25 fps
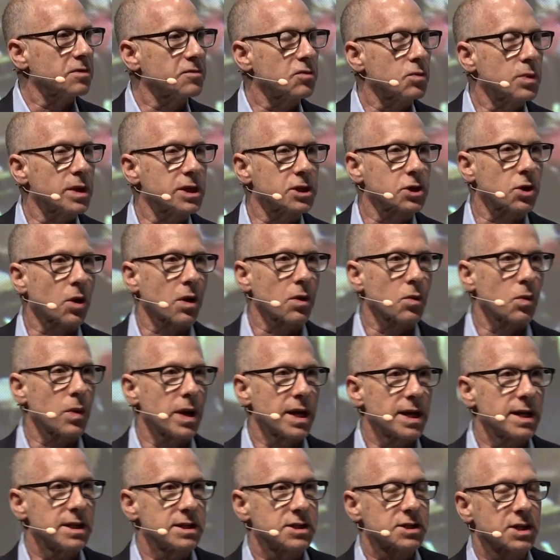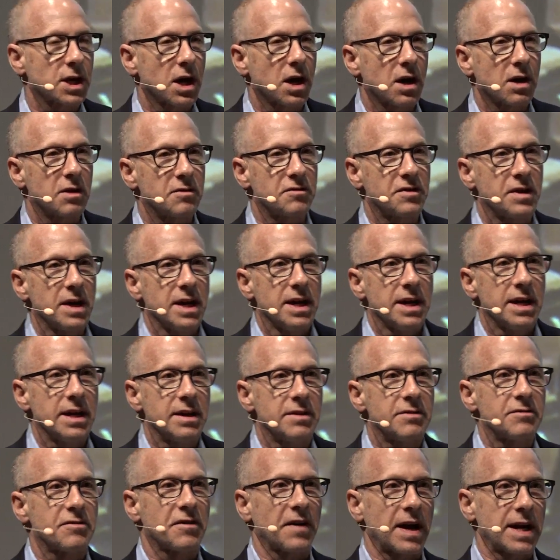of which are ways of
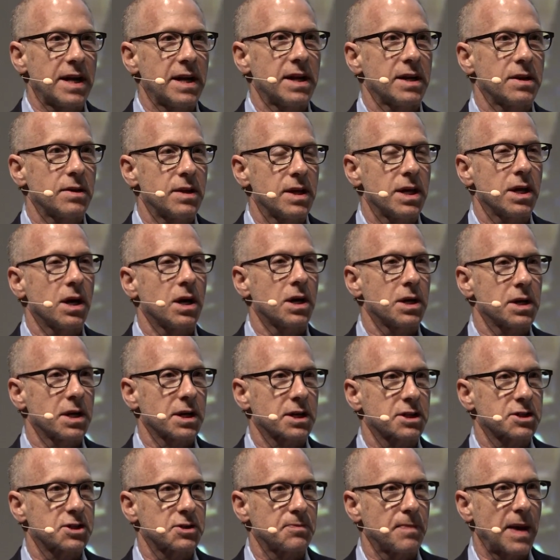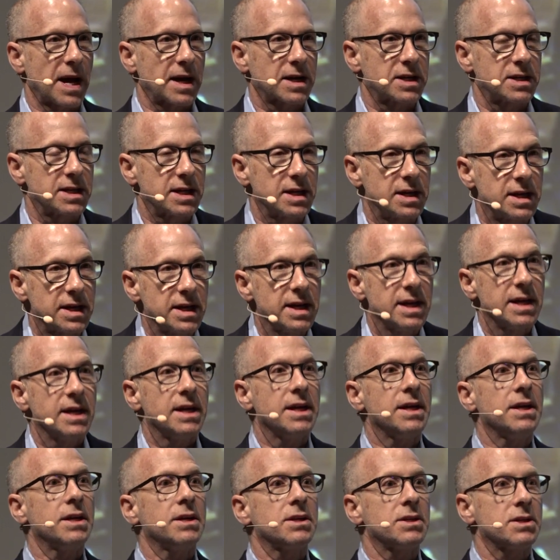inviting the unexpected
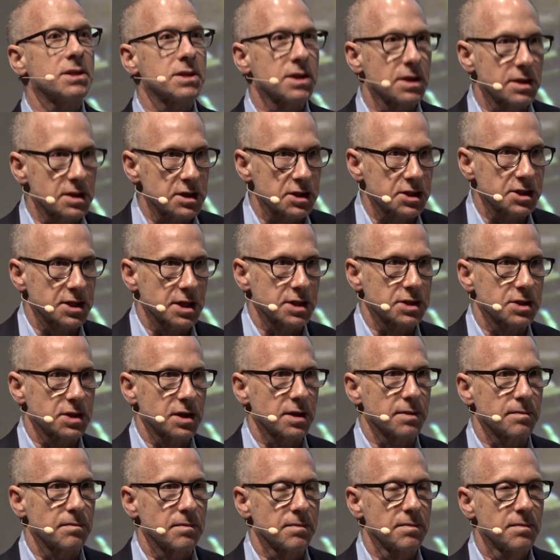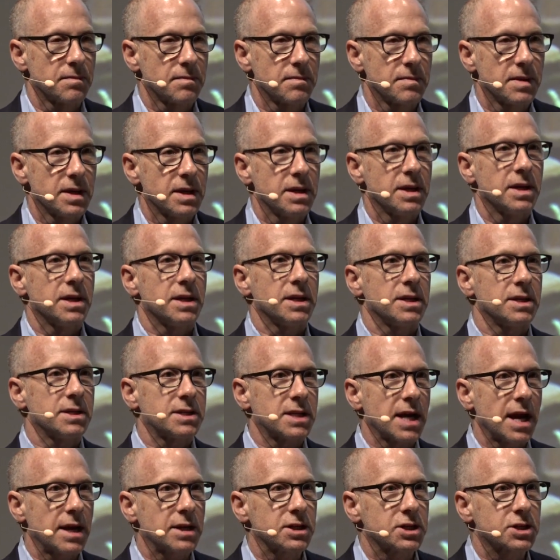into the system
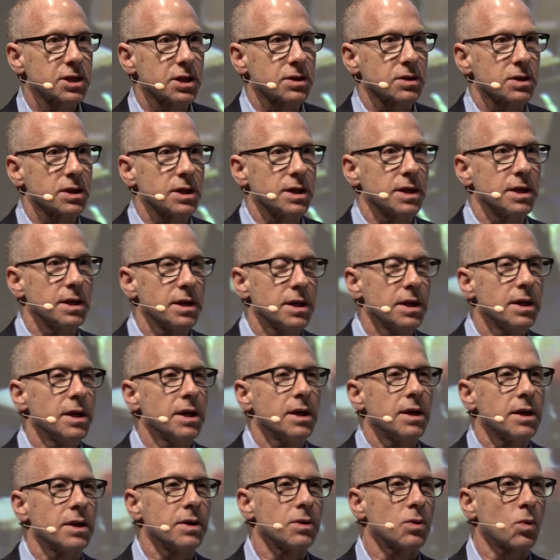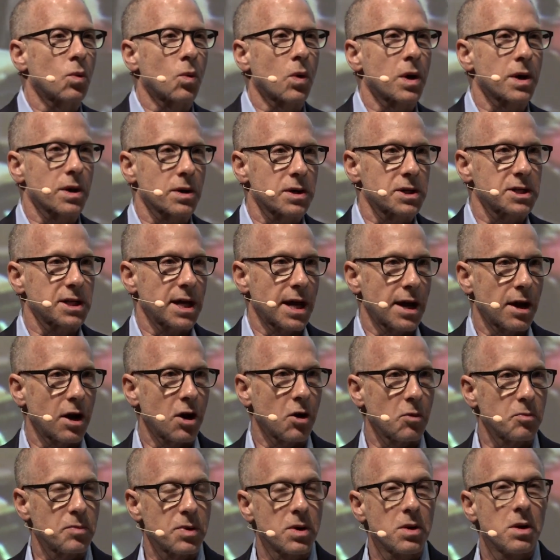intentionally in order to
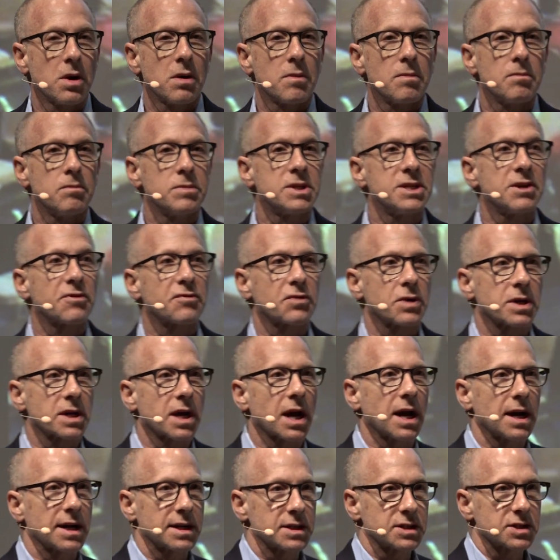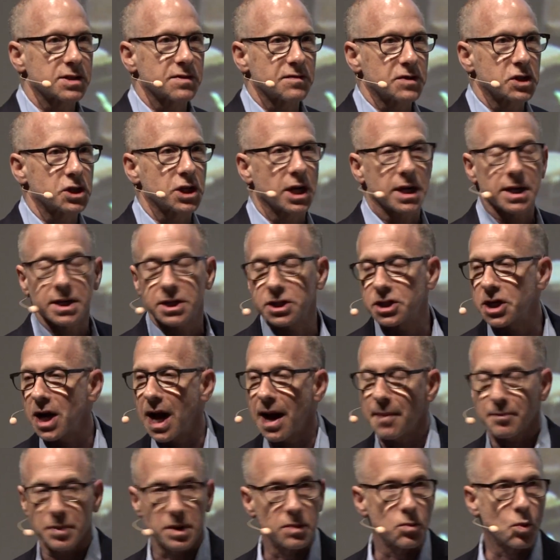help different kinds of change
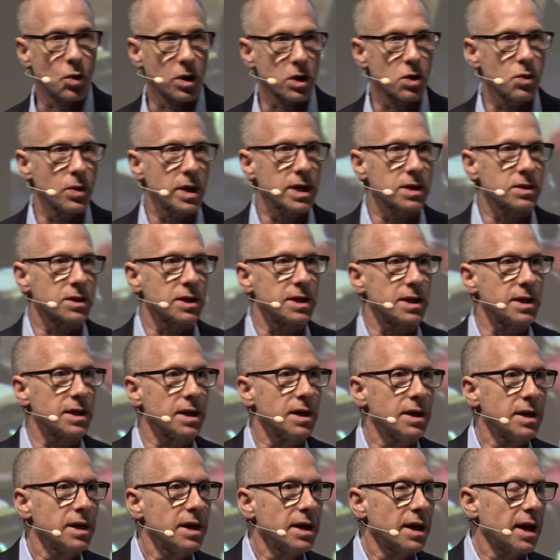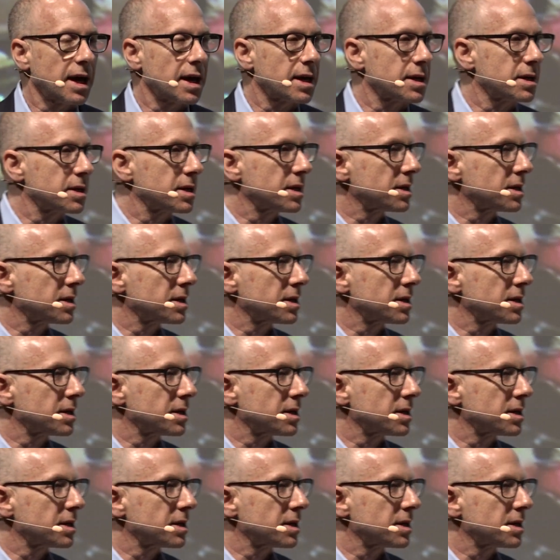happen more quickly. And